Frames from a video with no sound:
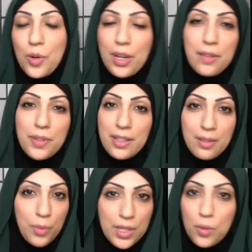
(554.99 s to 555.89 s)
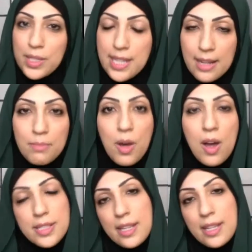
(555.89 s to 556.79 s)
or even when you attend
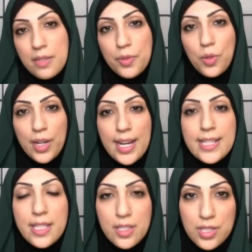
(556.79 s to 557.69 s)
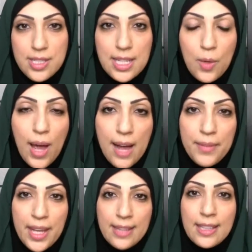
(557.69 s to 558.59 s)
mosque and the different organizations that you have,